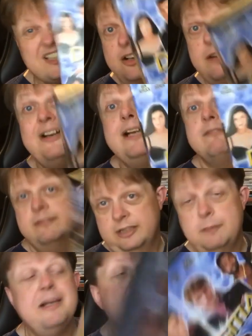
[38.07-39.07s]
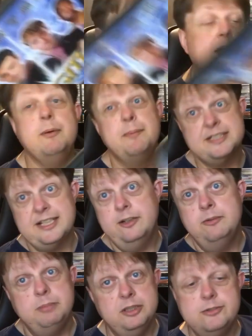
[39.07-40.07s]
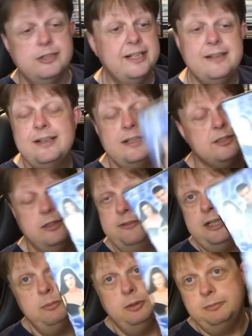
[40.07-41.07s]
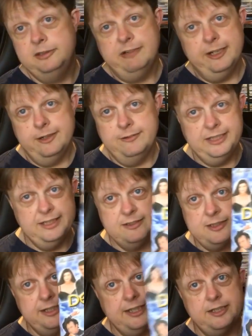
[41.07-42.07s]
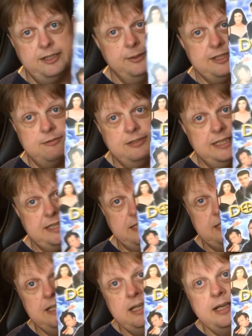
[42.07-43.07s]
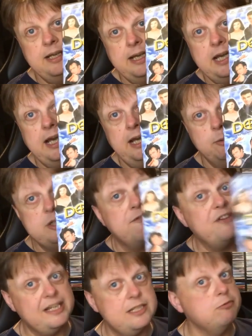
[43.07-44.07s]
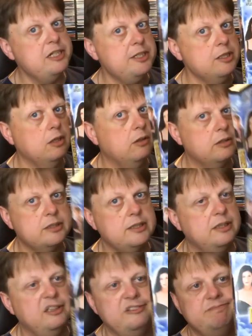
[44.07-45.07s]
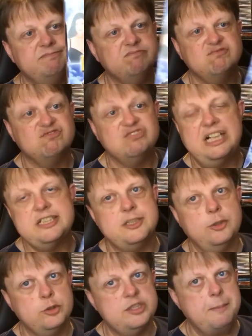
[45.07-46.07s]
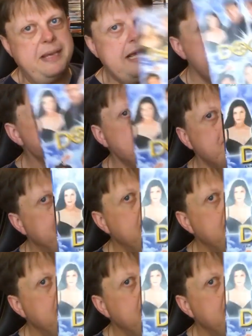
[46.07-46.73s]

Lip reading: It's not available, I mentioned the time, I must get it on Blu-ray. It's not available on Blu-ray over here, it's only had a US release, which I think is region locked, so that's no good to me.